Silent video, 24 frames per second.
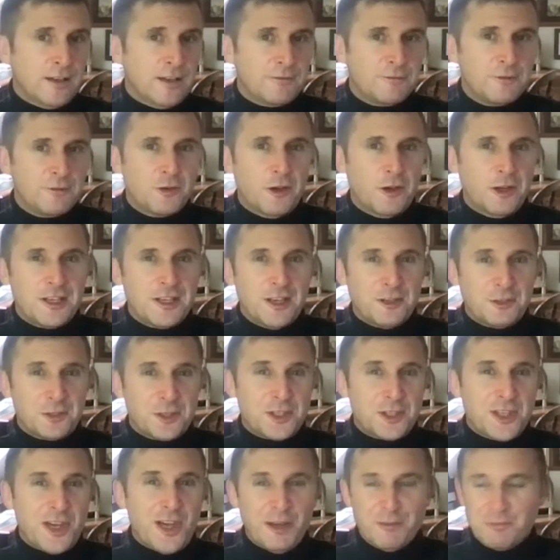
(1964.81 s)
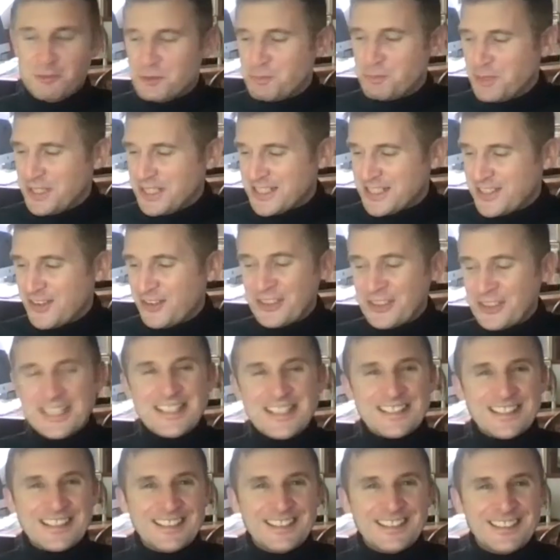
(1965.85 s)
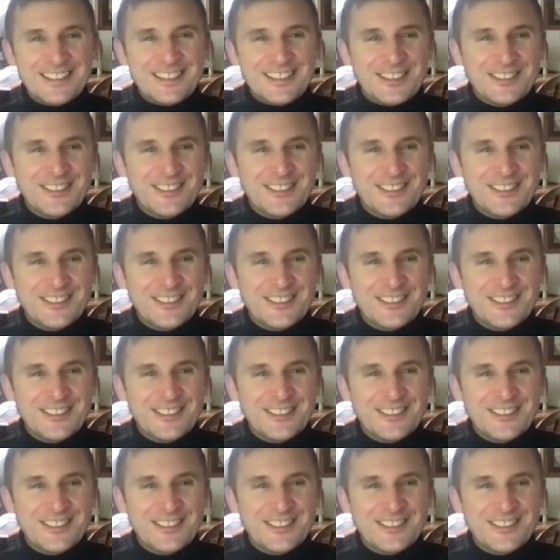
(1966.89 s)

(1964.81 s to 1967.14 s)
I've tried lots of times, but it's not easy.